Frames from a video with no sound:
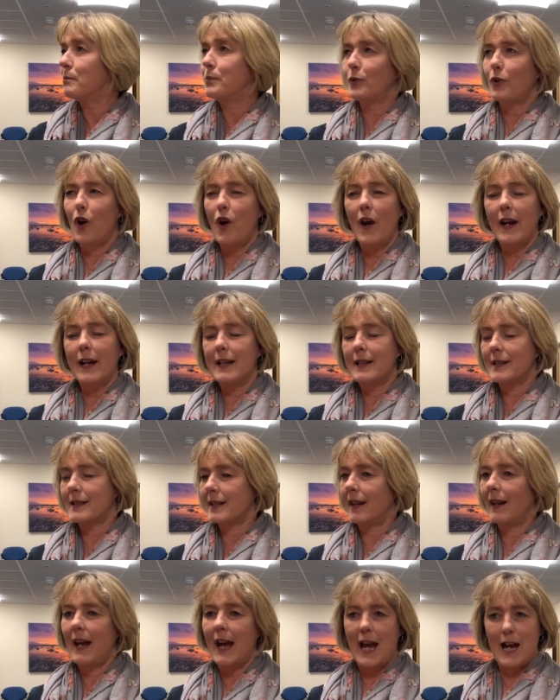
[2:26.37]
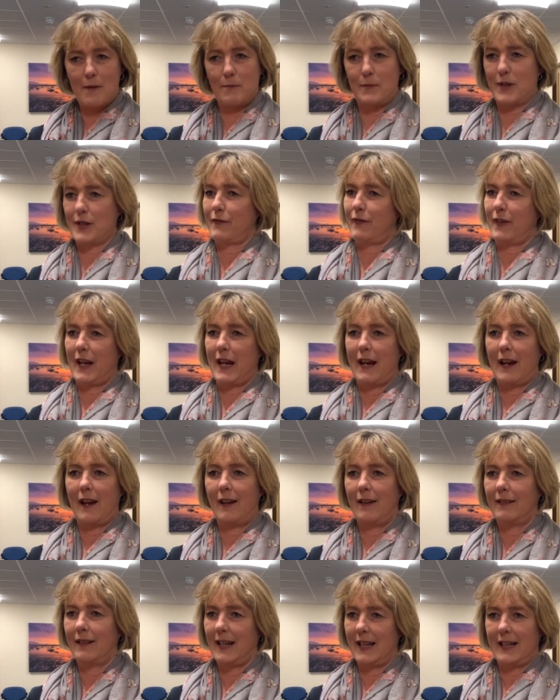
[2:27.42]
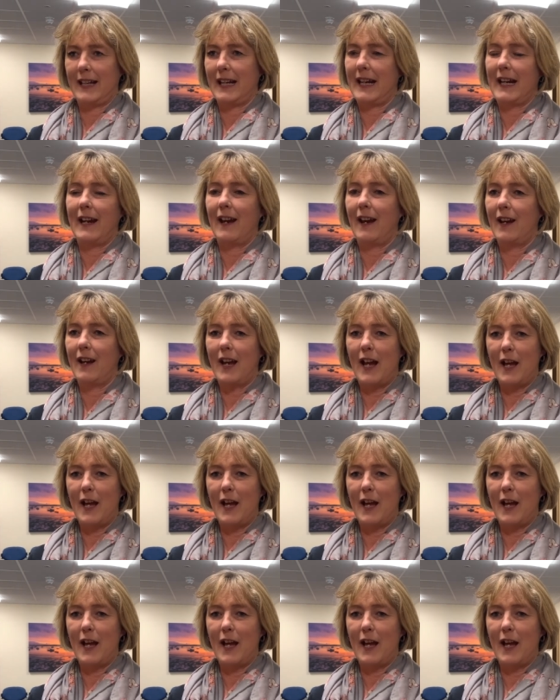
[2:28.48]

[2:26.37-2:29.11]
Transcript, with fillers: bright atmosphere in here.